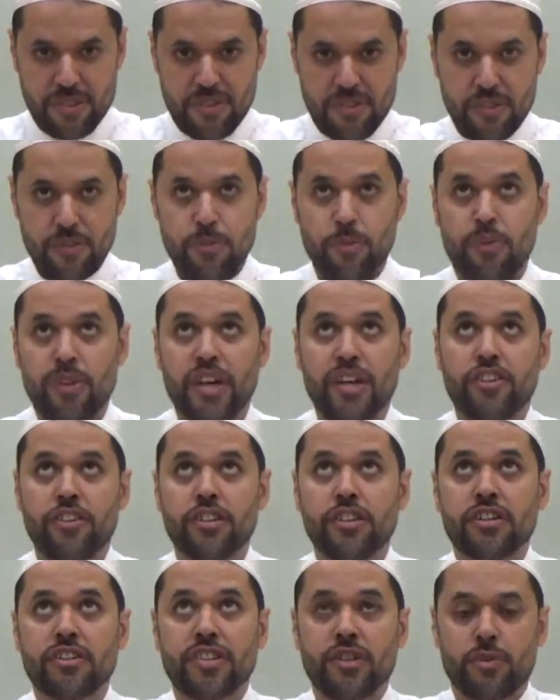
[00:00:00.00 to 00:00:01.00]
The way they
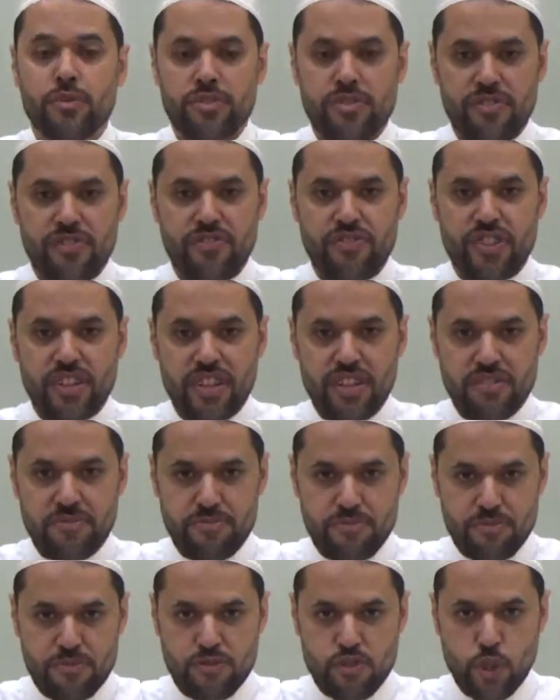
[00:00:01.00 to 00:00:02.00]
looked, they were very
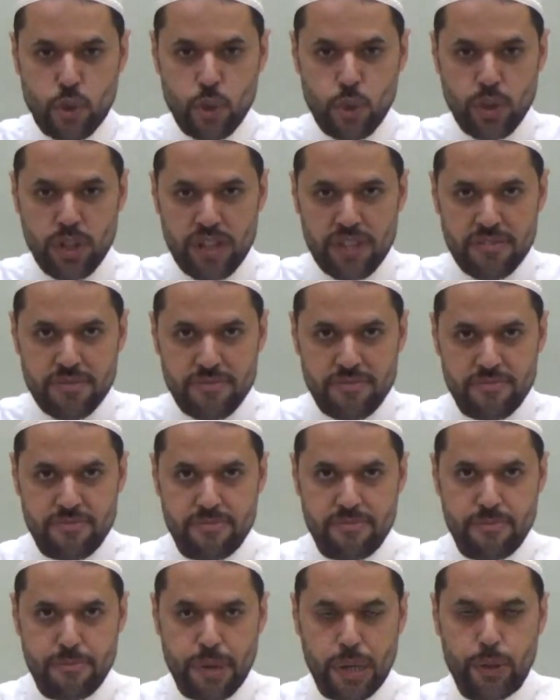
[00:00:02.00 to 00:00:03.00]
tall and
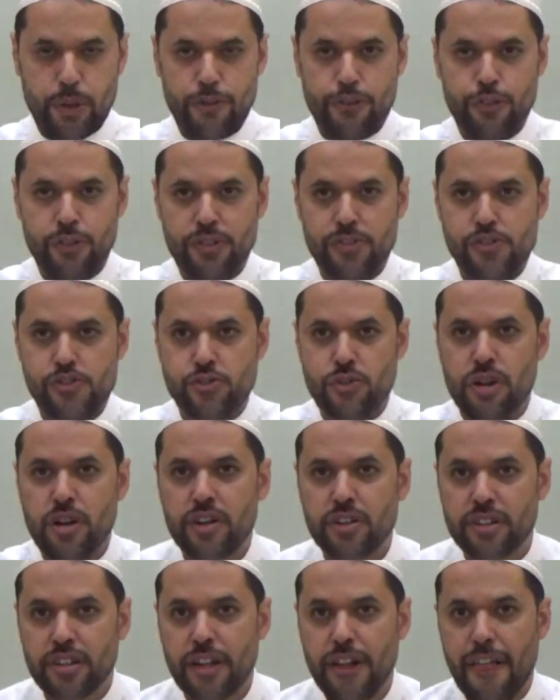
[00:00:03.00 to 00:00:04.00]
powerful and
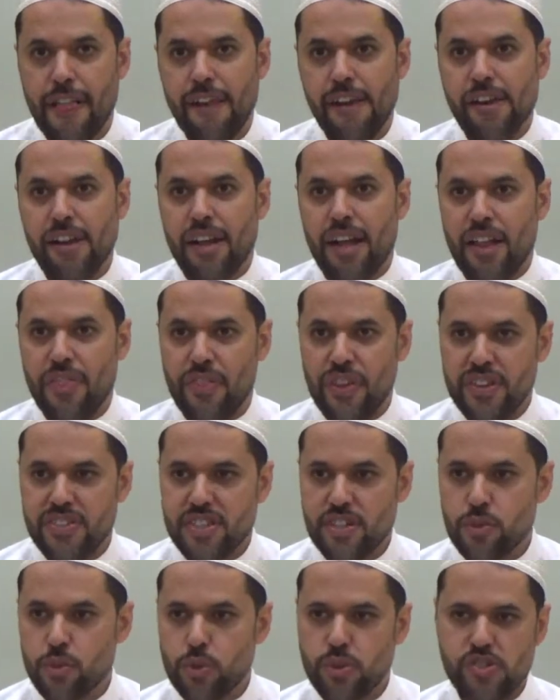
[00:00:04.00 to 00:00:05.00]
strong. And they
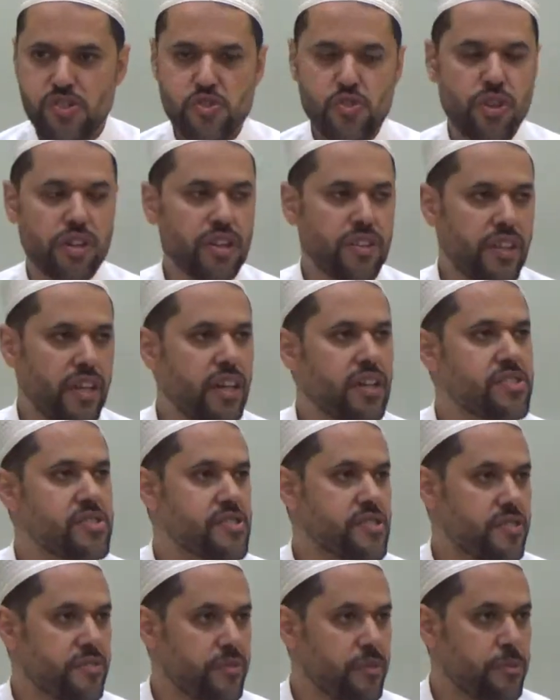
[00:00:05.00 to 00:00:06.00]
said, who is stronger than
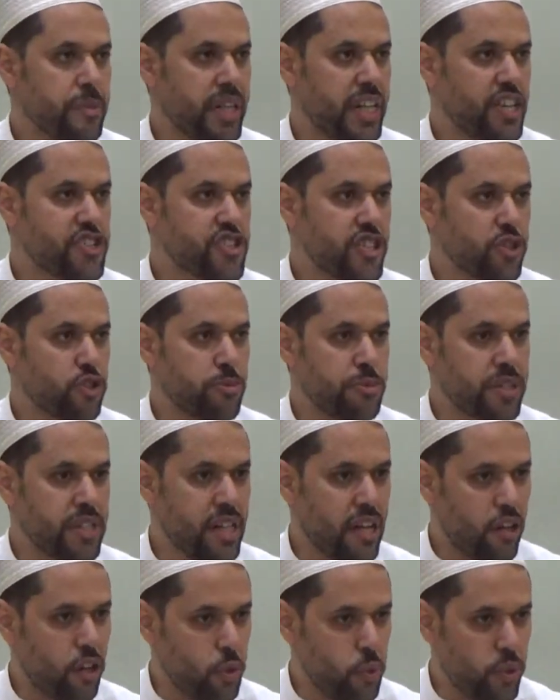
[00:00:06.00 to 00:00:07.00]
us? Man ashaddu
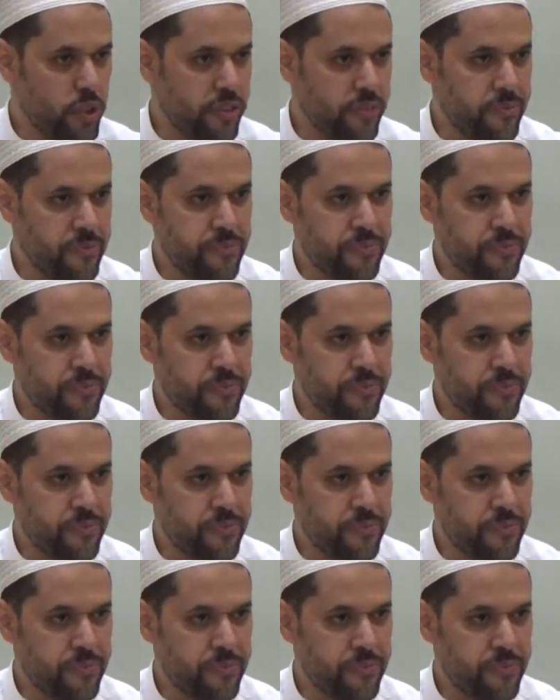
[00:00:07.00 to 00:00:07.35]
minna quwwa.